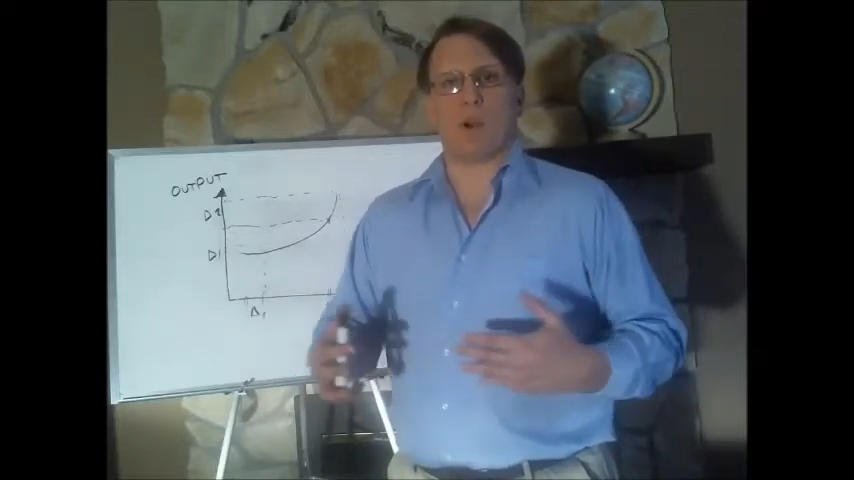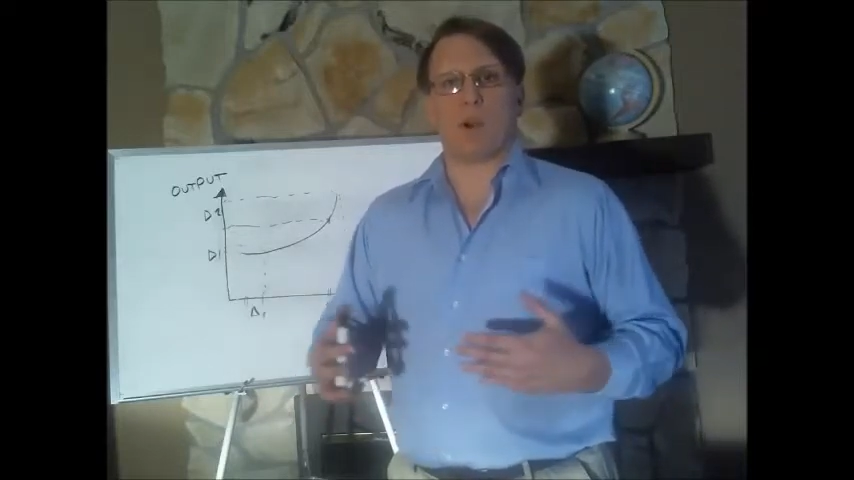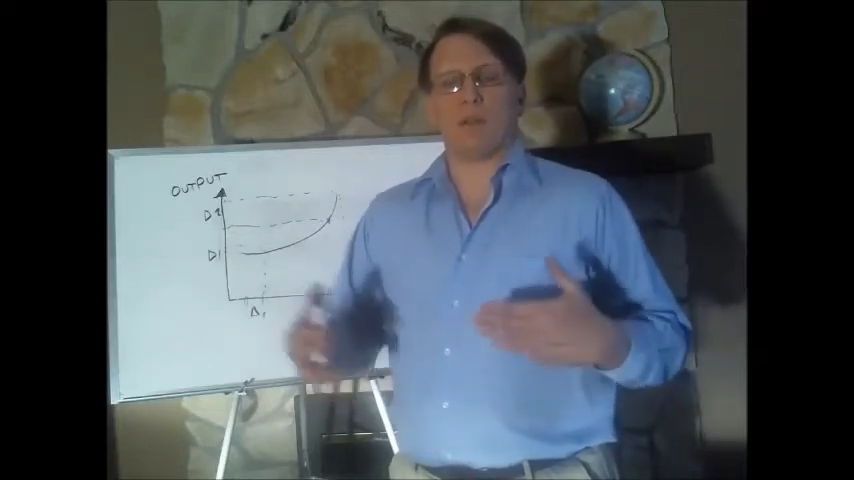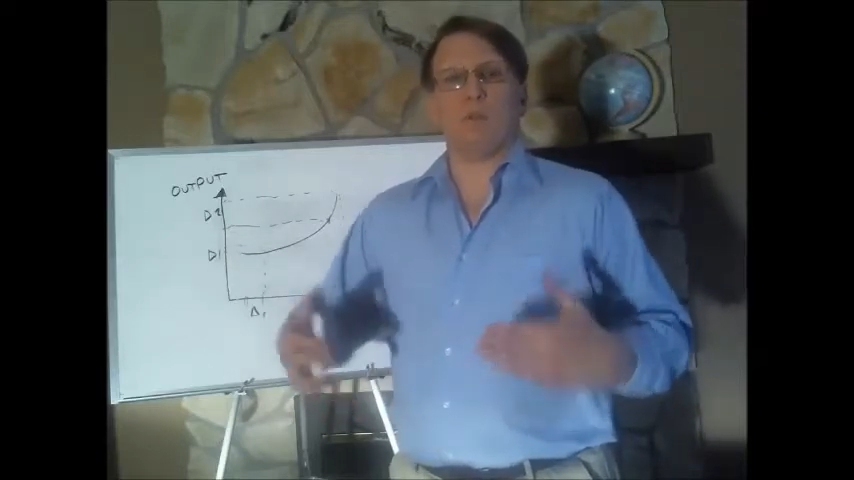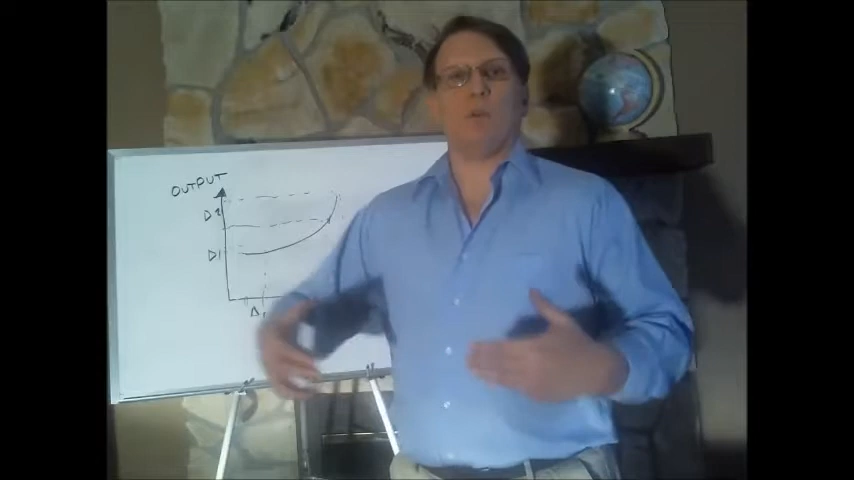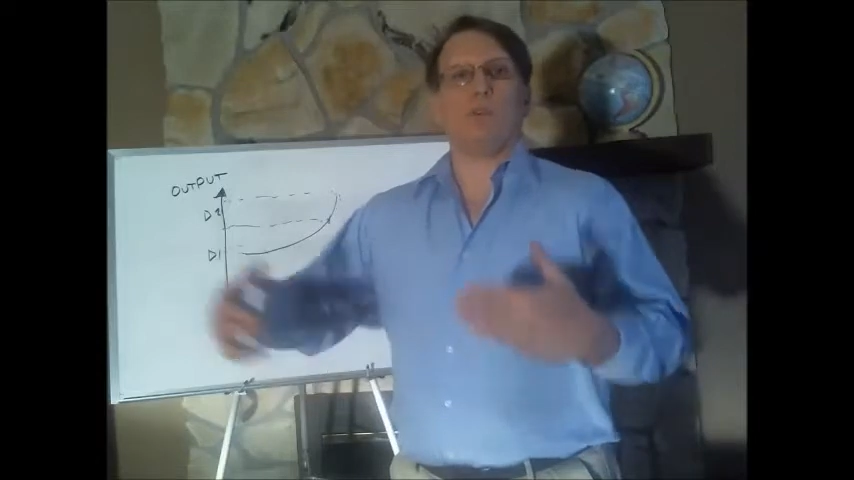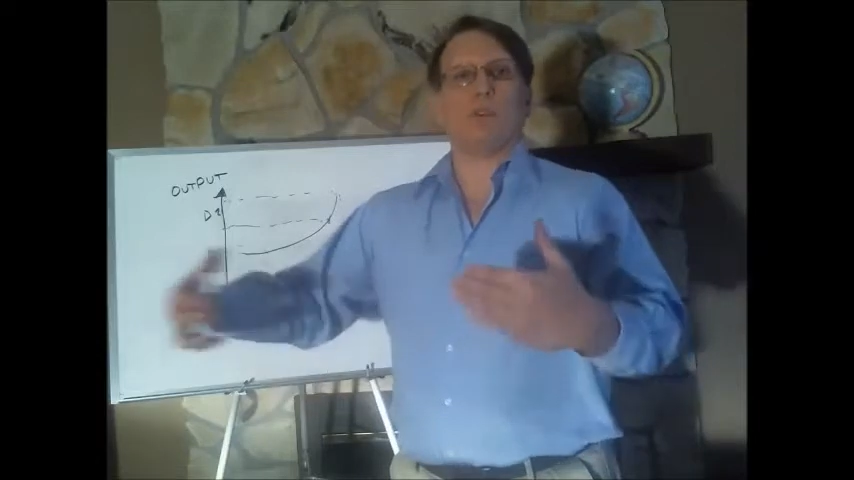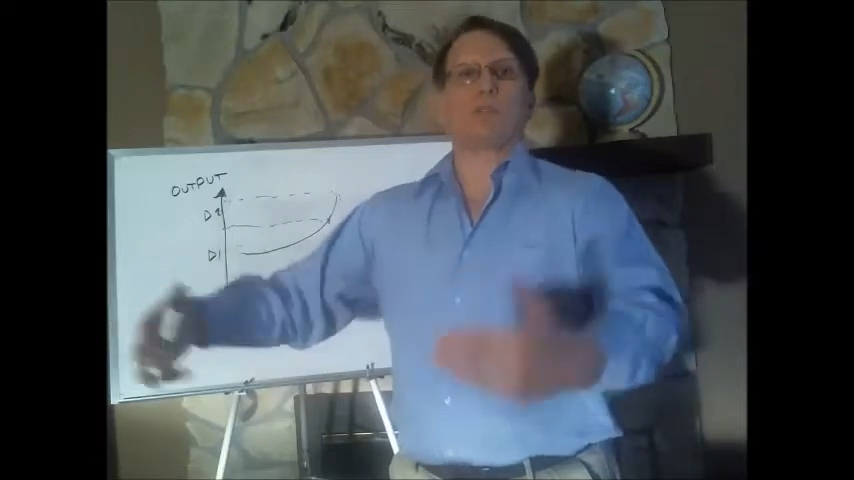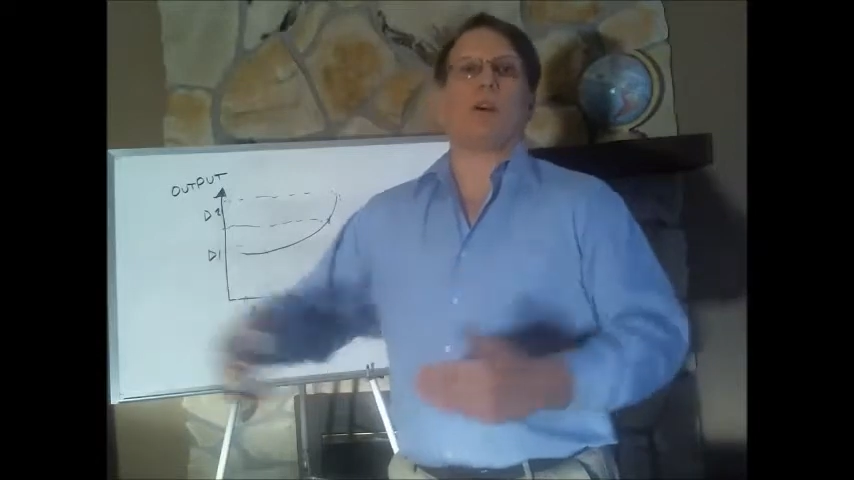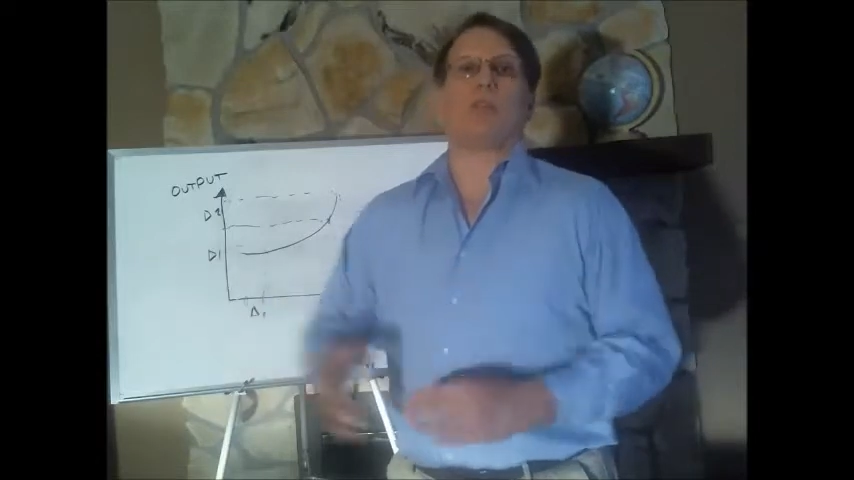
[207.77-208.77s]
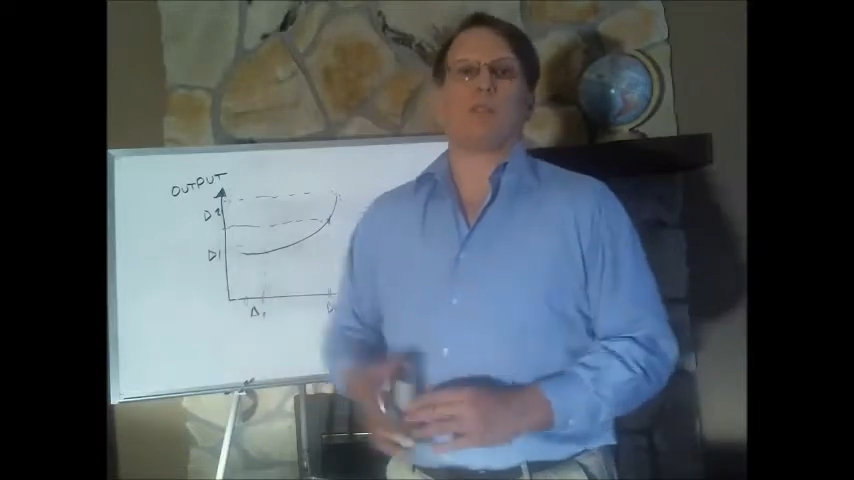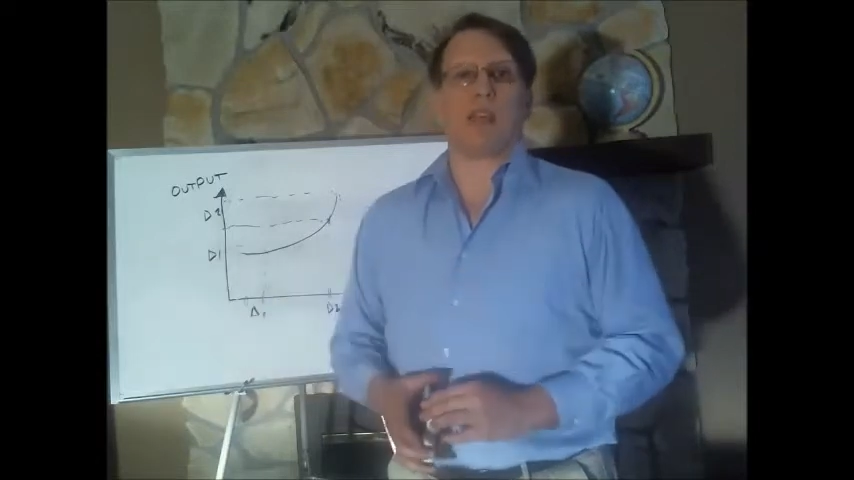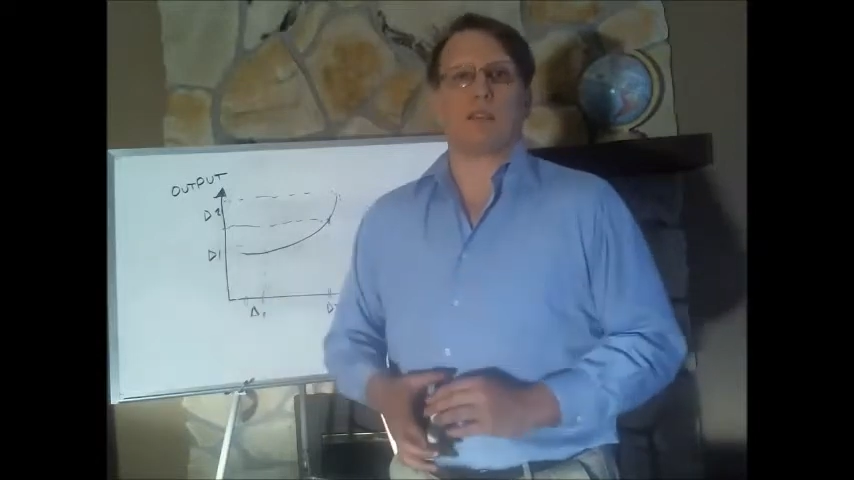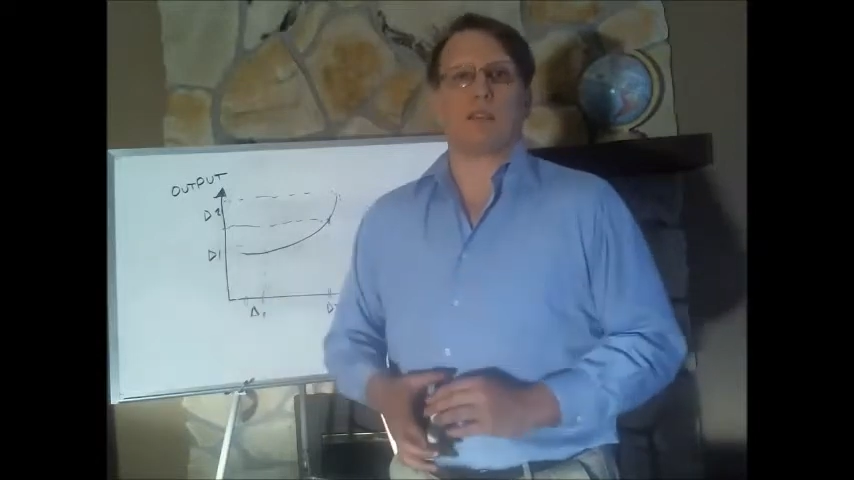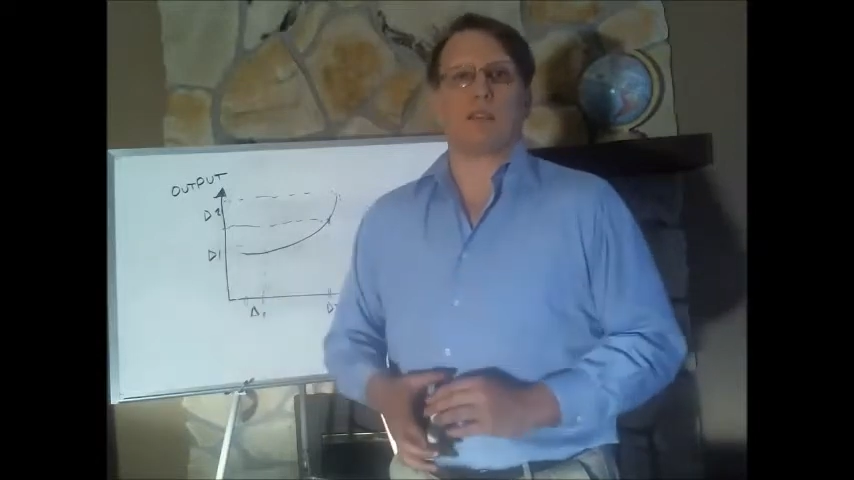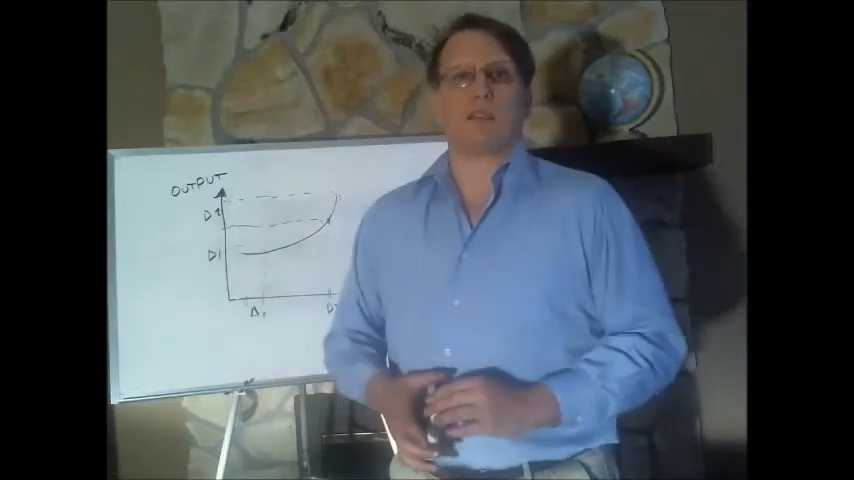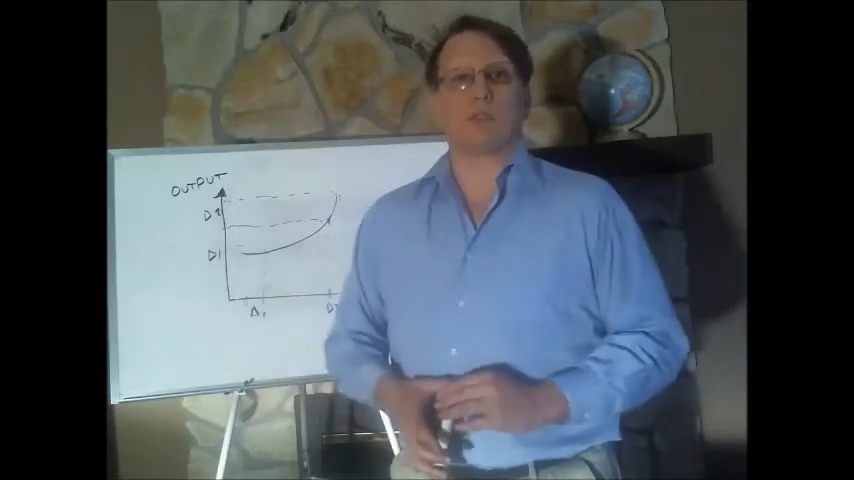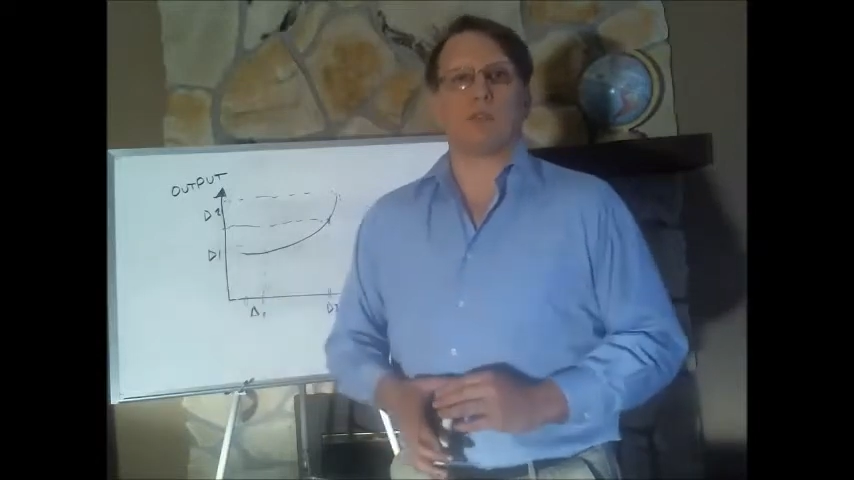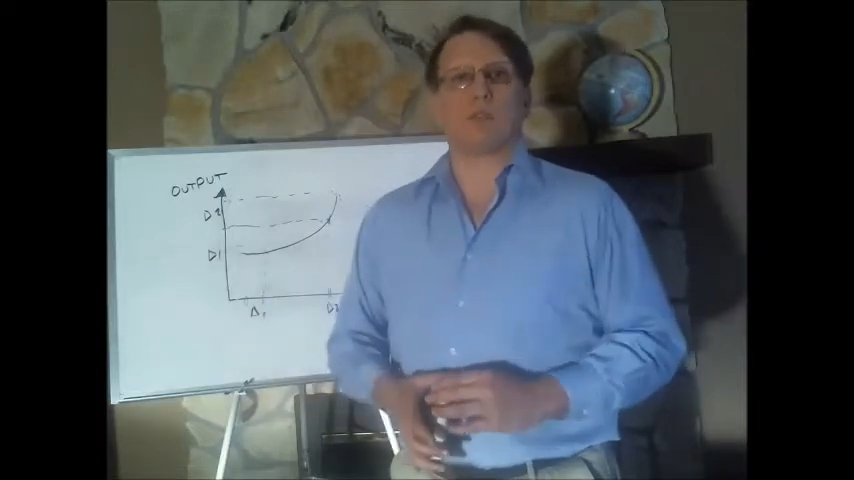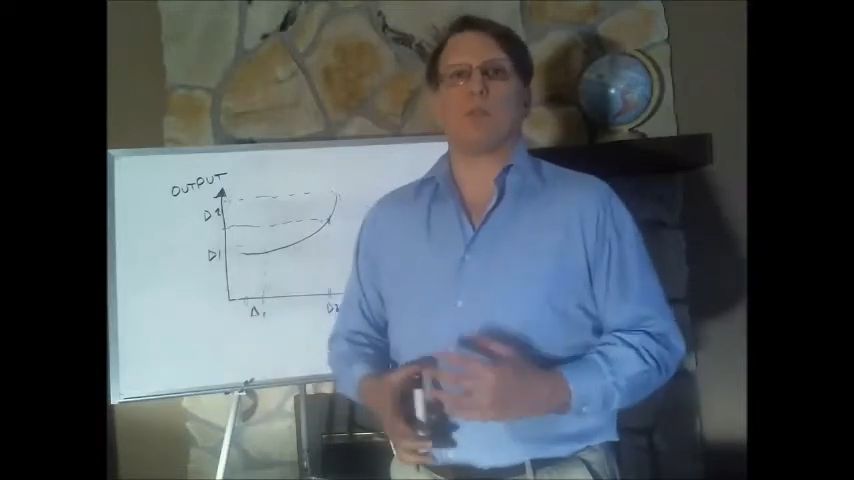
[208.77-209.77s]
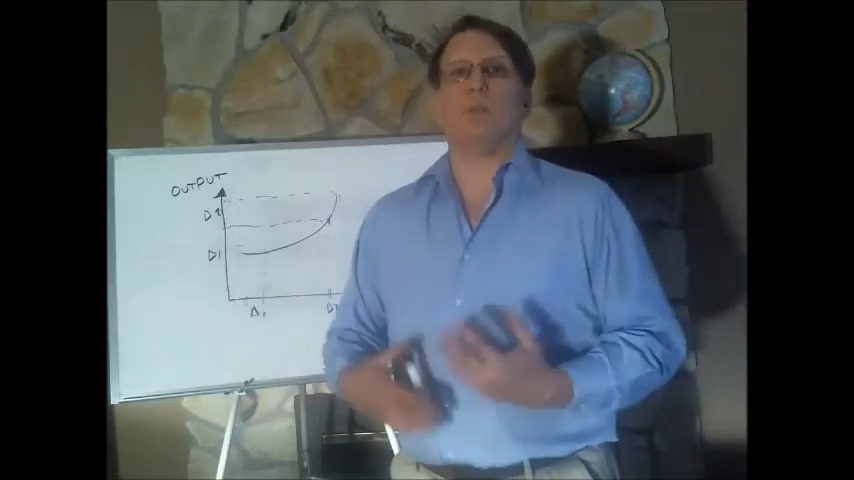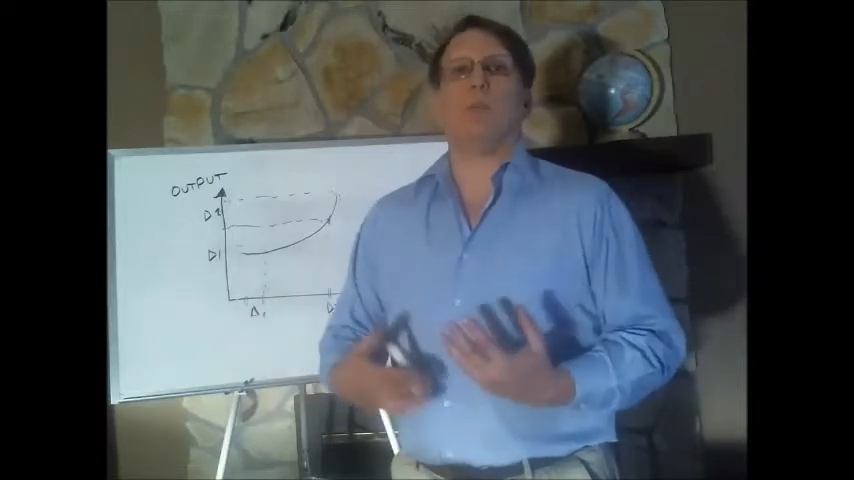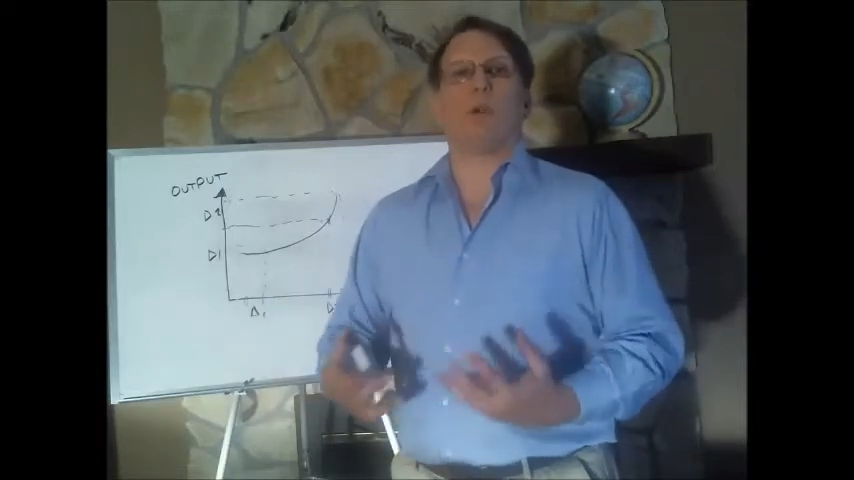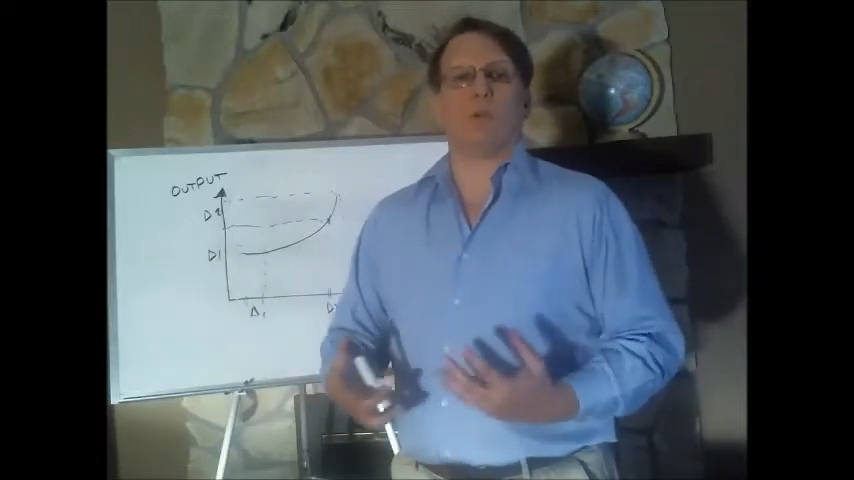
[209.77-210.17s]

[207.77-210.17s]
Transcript: to move yourself in that direction to a more